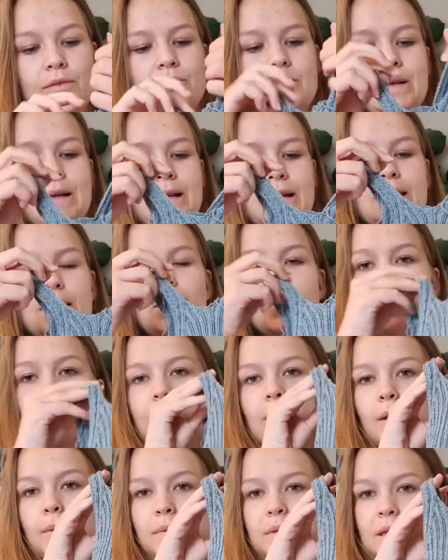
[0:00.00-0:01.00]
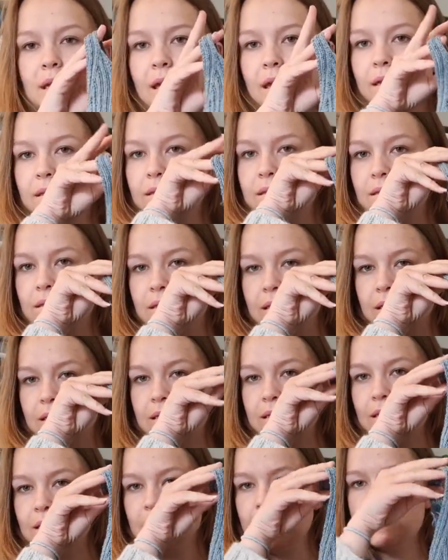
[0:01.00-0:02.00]
really quick update. This
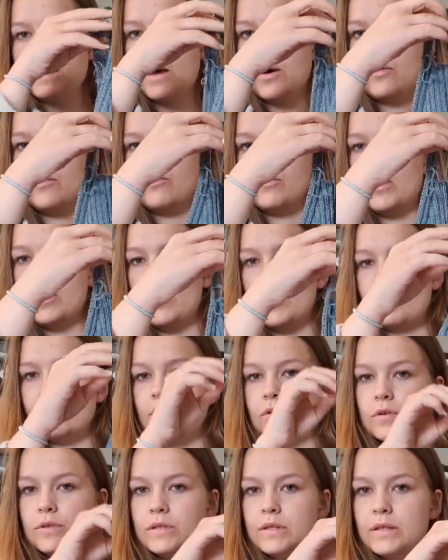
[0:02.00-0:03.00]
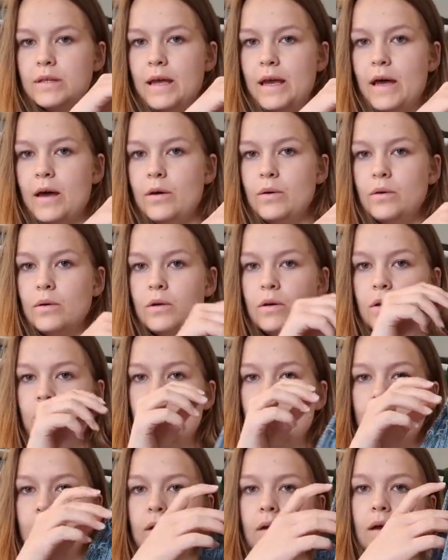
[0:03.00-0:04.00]
is how far I've gotten now.
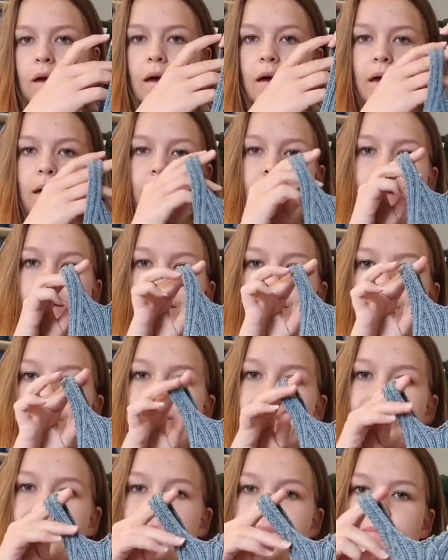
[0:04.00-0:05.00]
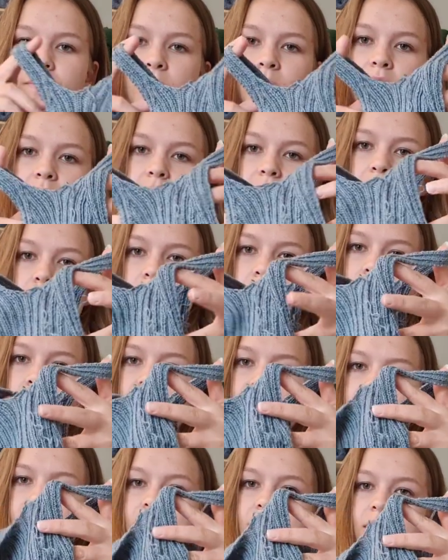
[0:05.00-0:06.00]
Um, so
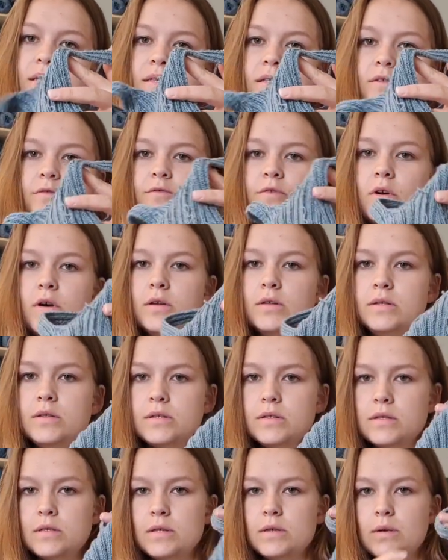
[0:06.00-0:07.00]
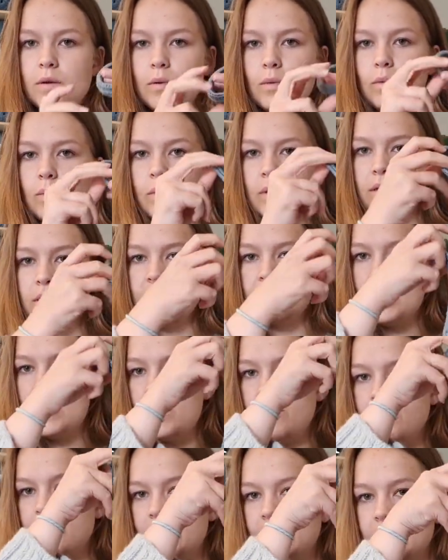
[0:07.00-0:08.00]
this is the front, which I
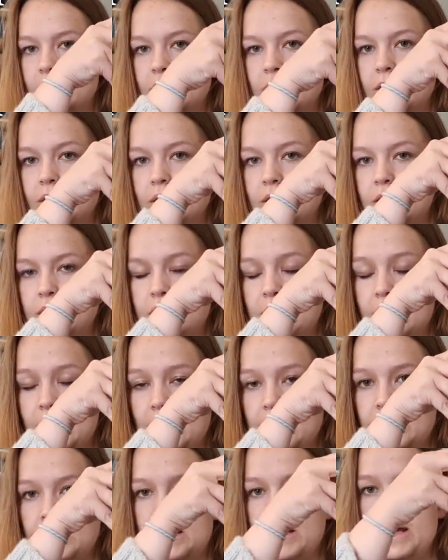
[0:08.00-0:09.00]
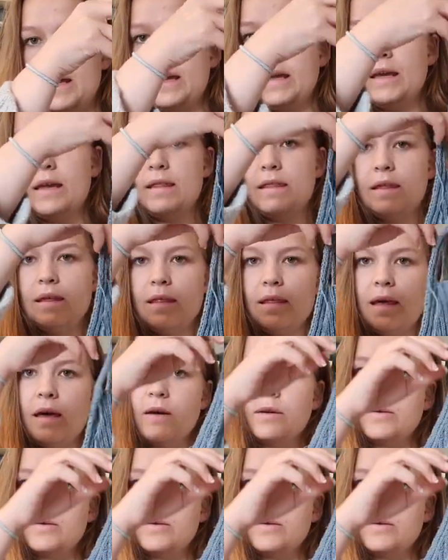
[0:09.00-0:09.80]
finished yesterday and then I